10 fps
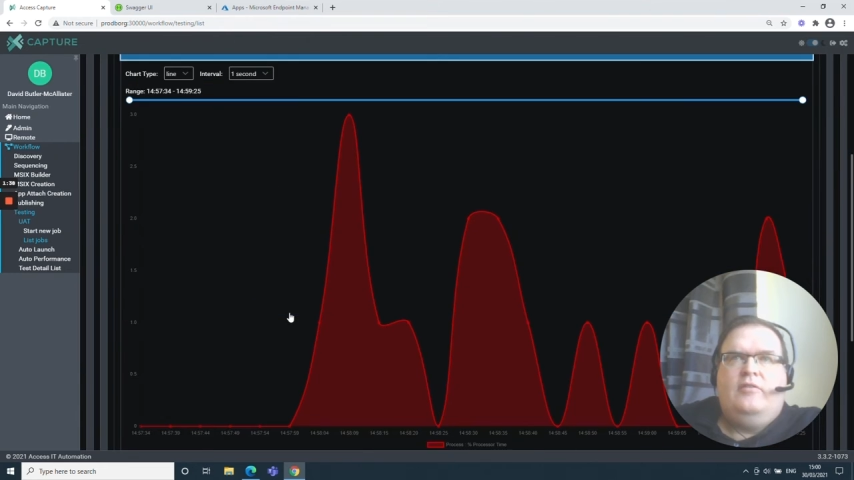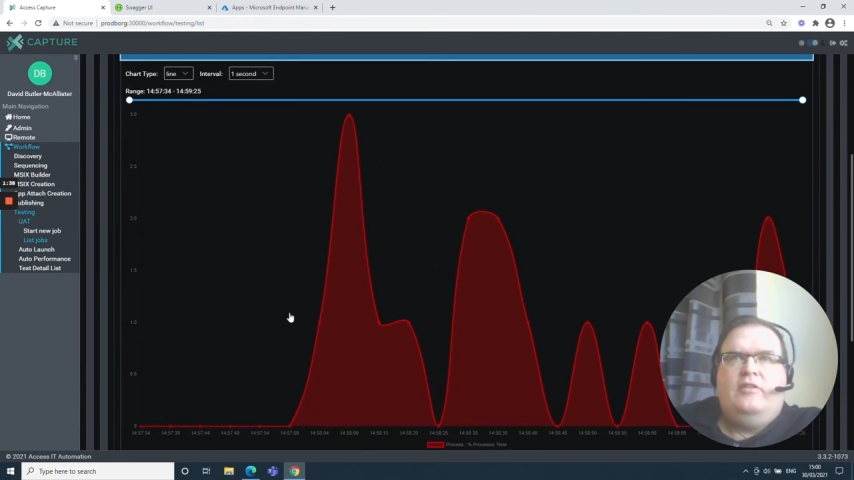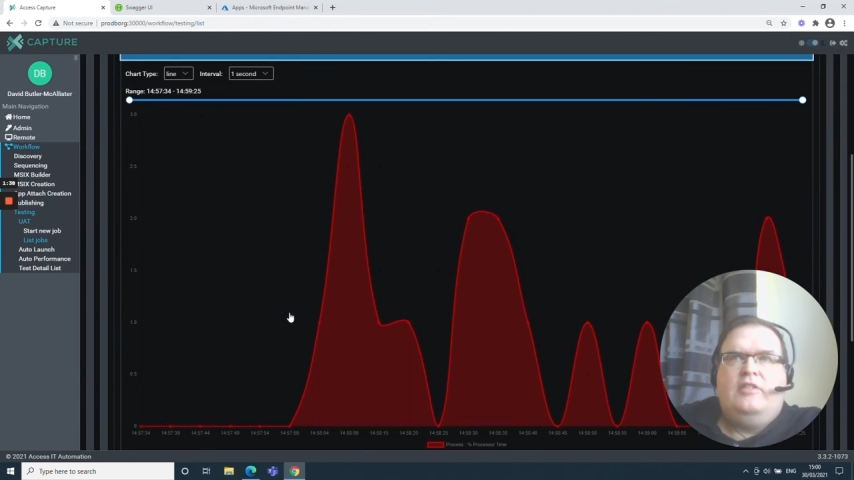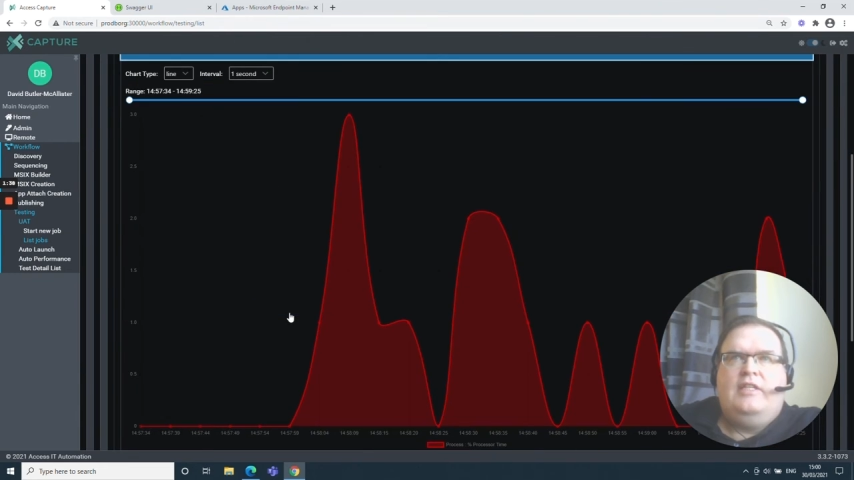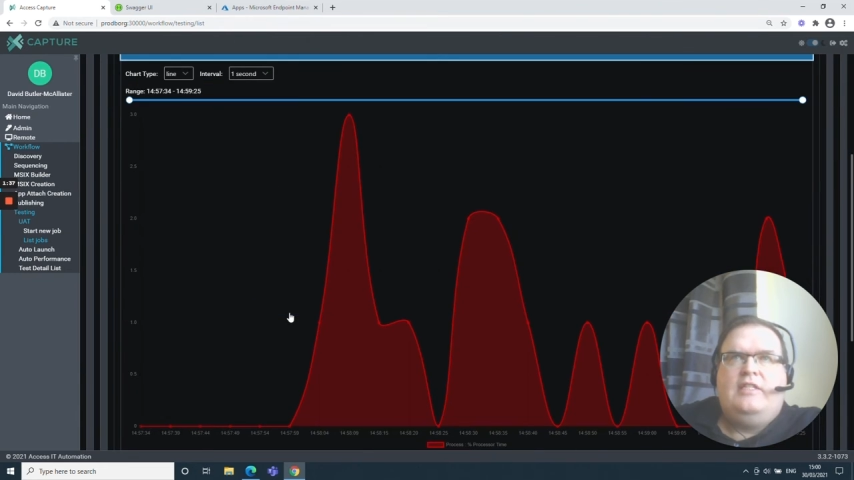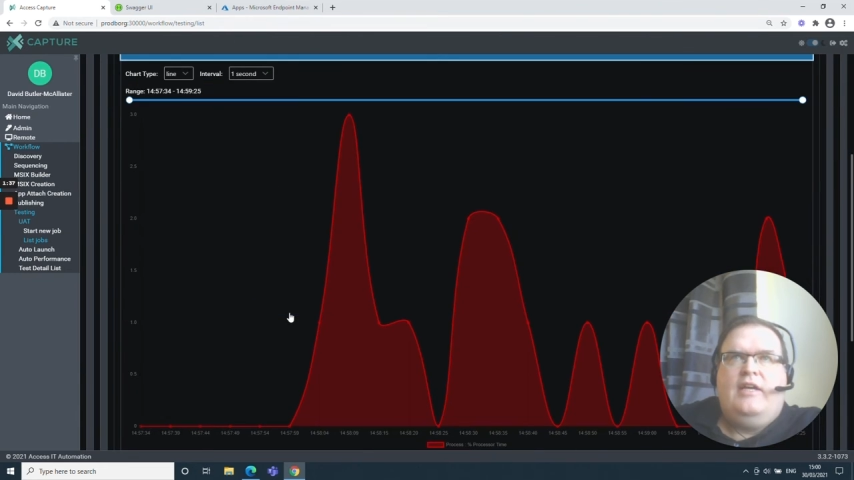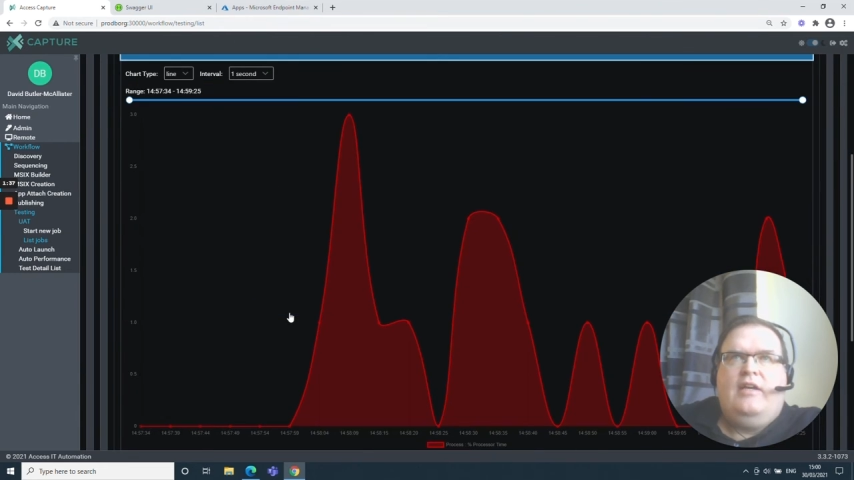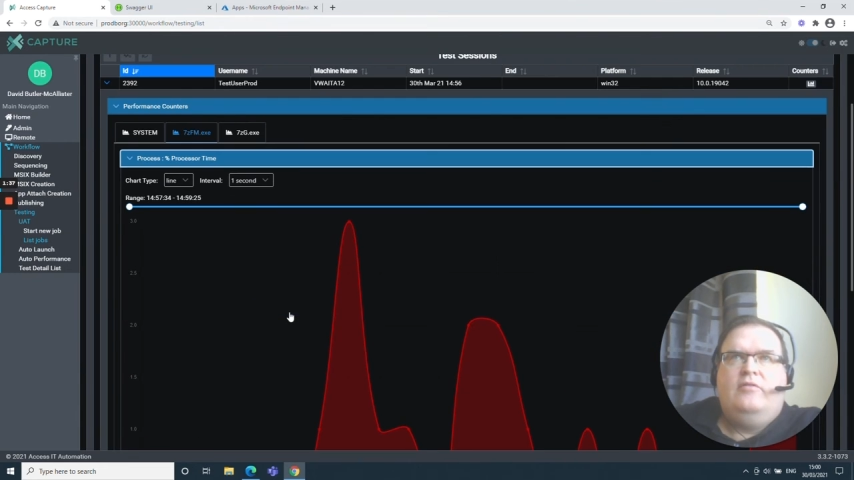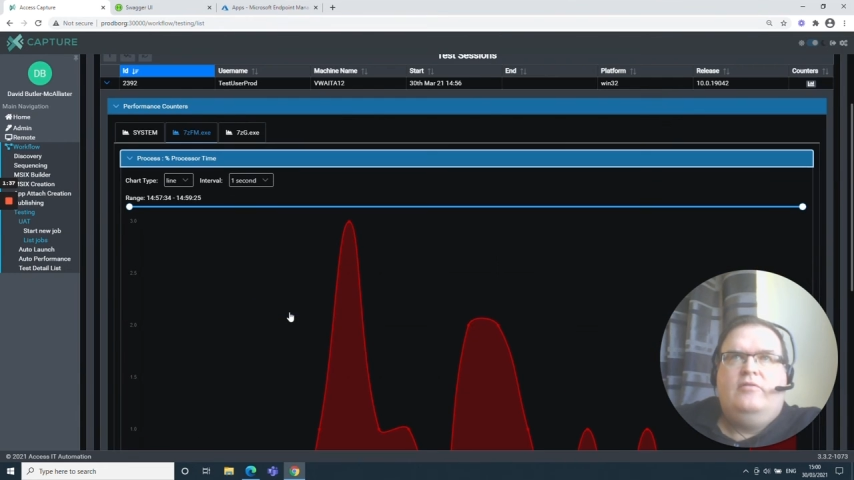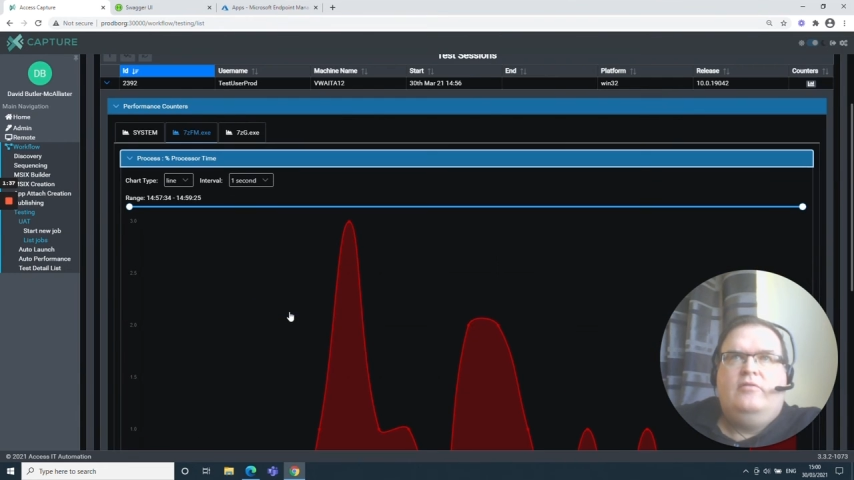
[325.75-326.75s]

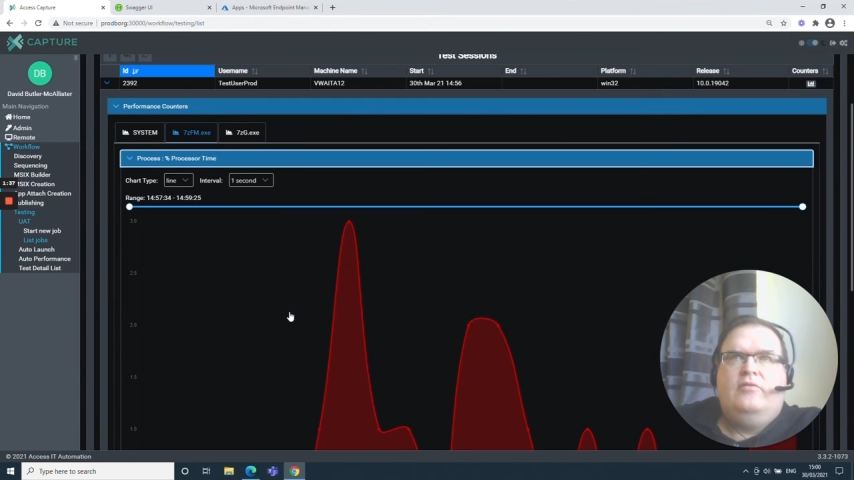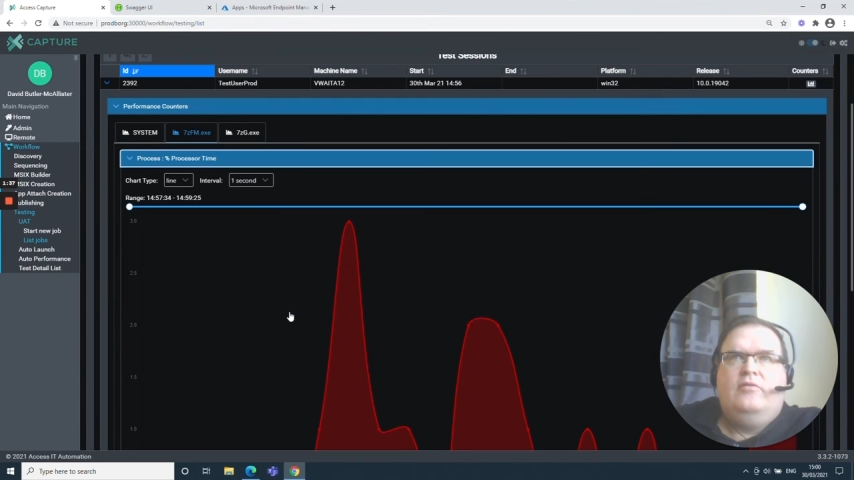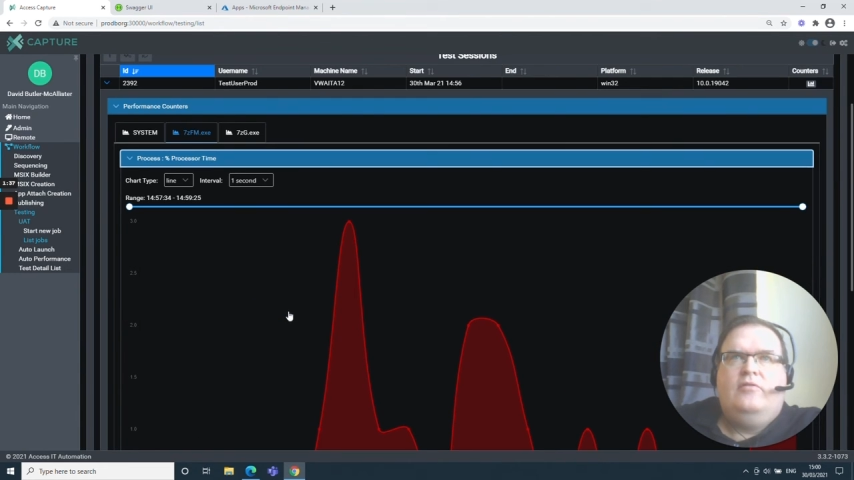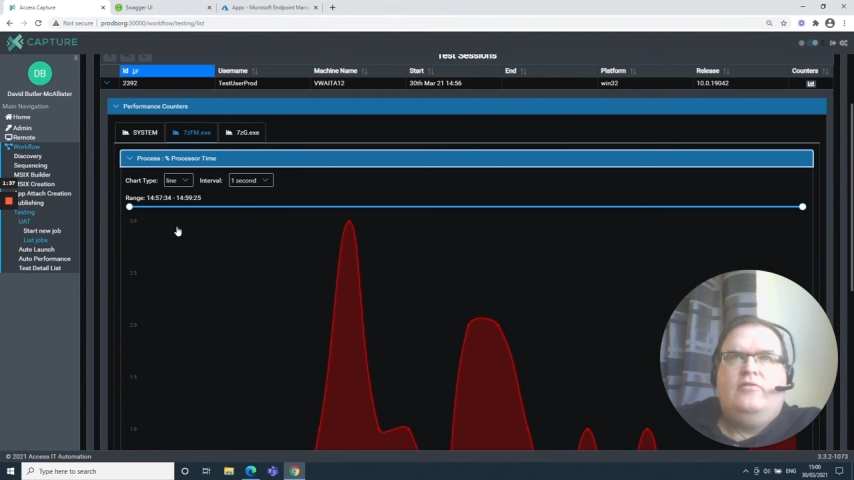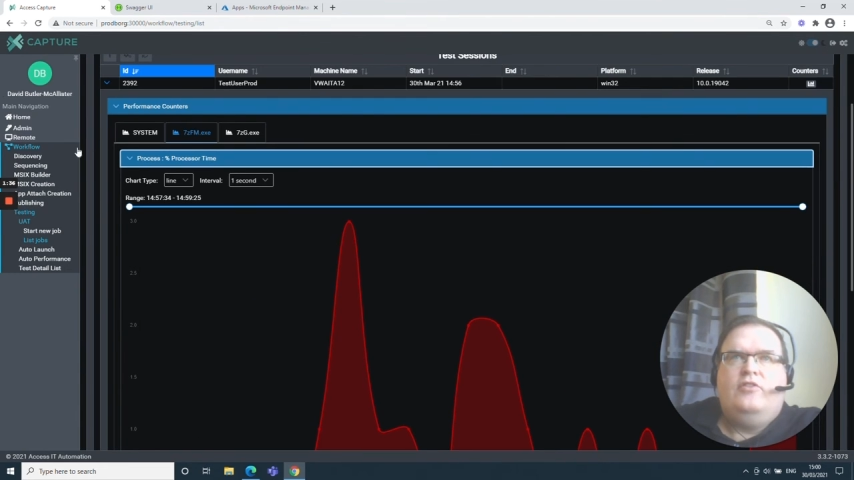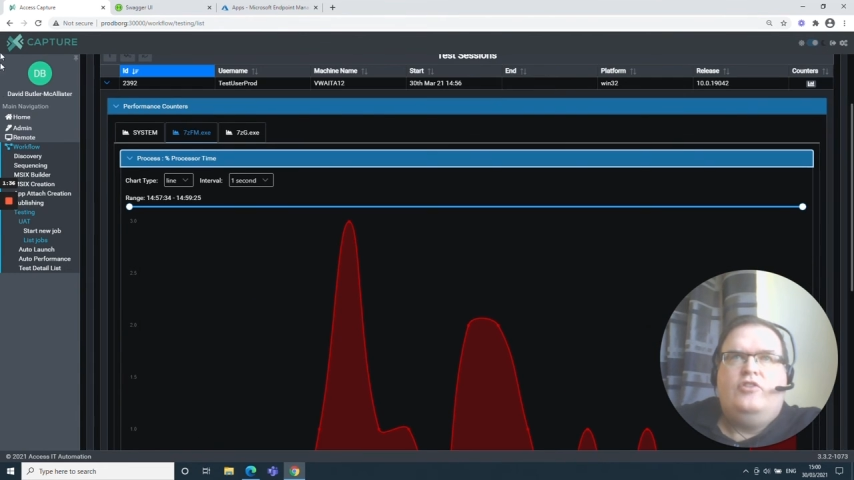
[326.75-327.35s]
detail for the